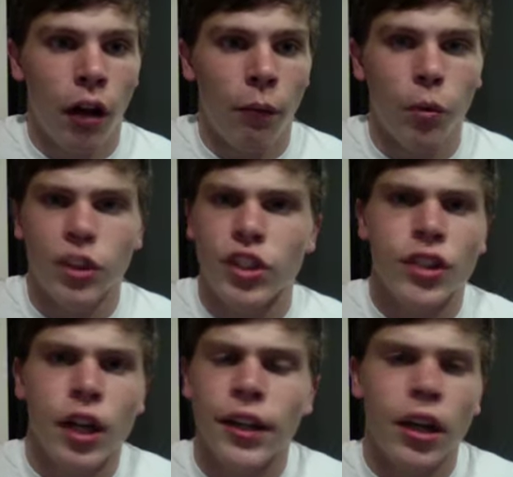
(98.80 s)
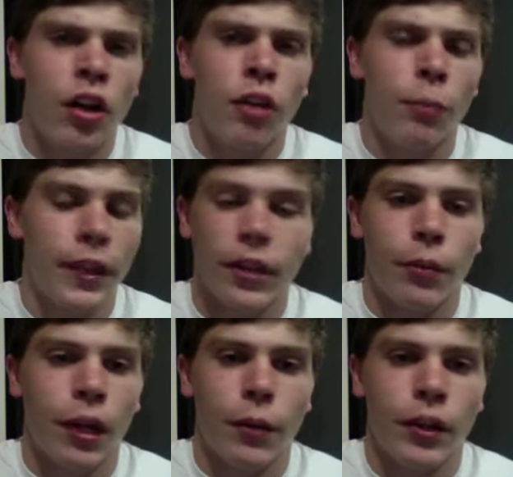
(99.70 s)
which is unknown, but they
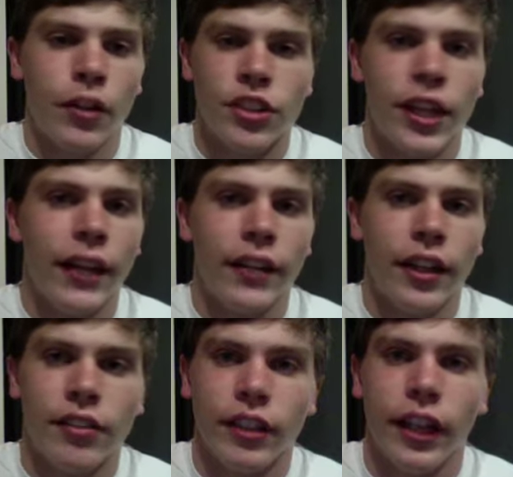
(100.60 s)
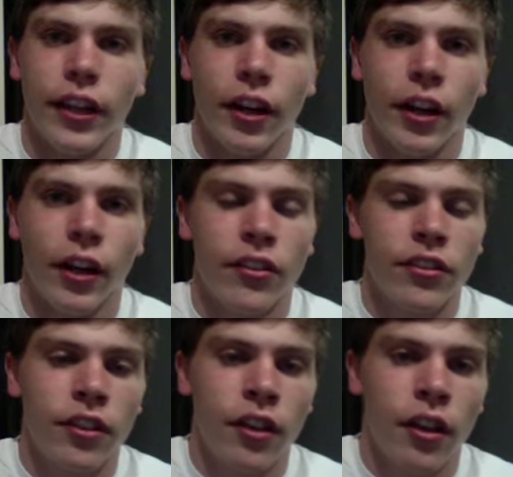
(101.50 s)
probably are saying that it's a
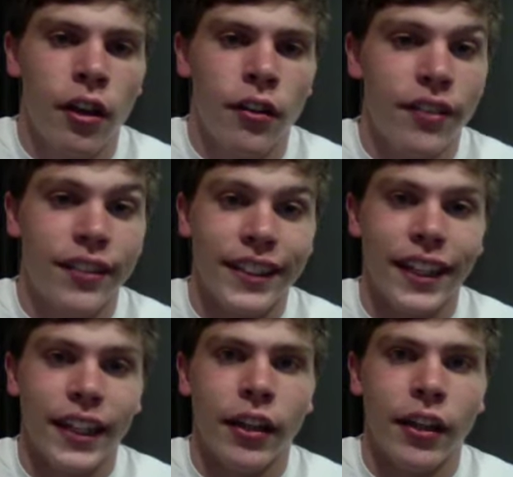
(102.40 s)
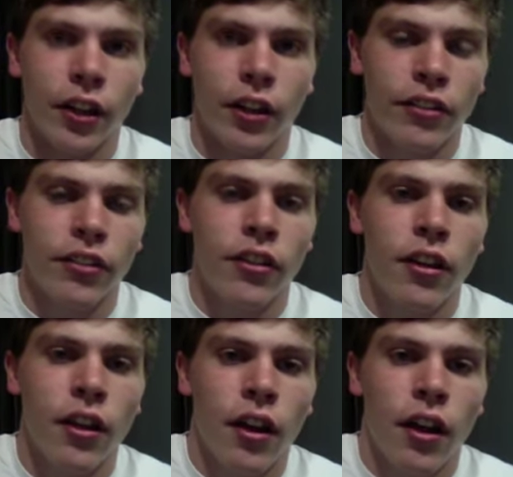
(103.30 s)
gigahertz. That's a gigahertz,
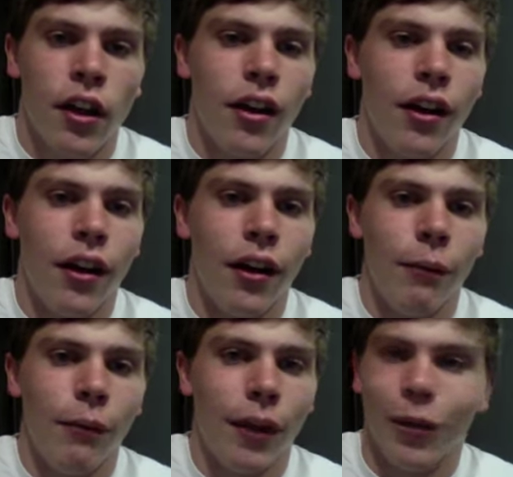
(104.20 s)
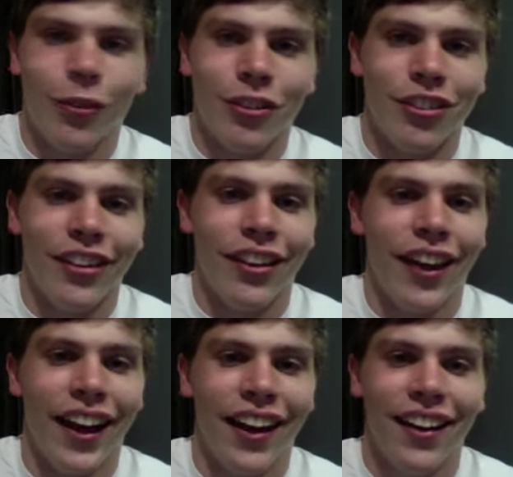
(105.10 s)
however you say
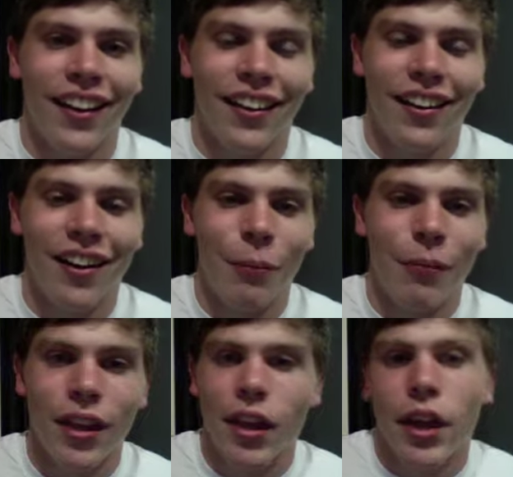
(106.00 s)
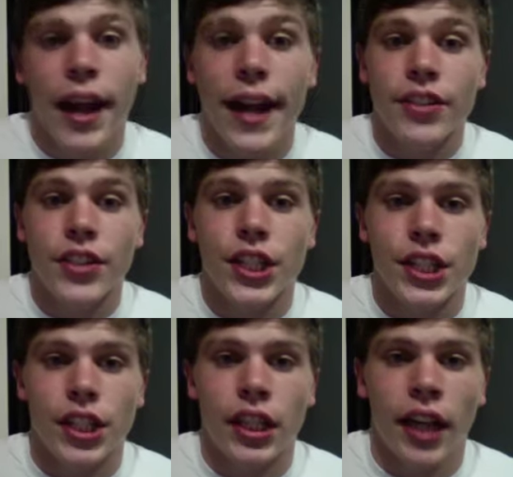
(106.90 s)
that.
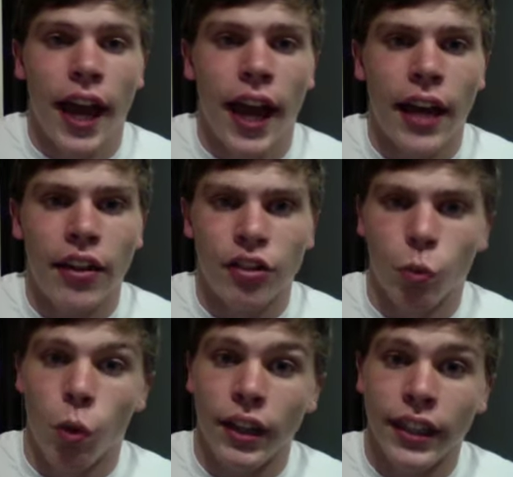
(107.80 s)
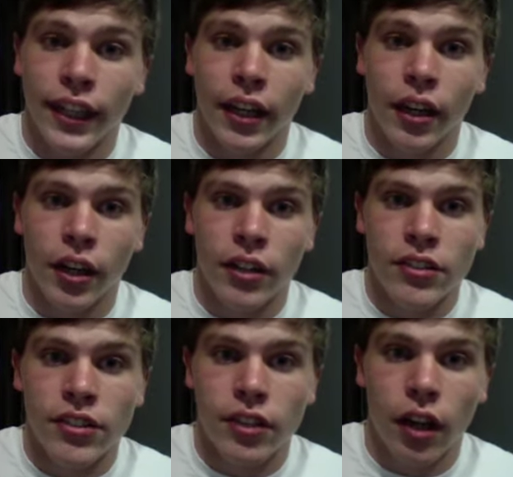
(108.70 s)
HTC has 1
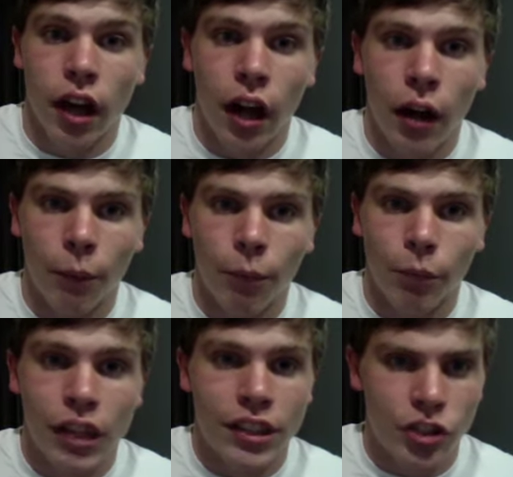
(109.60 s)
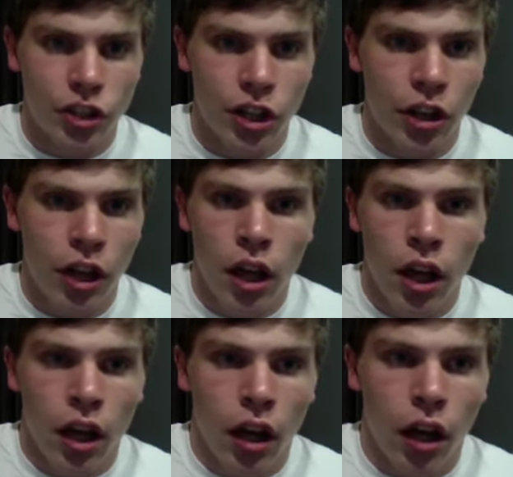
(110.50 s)
gigahertz processor.
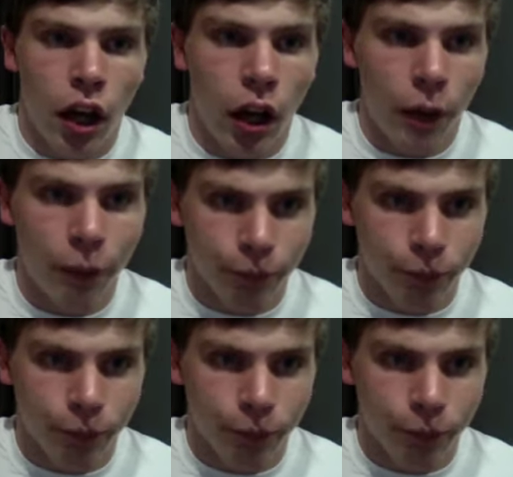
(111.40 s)
Um,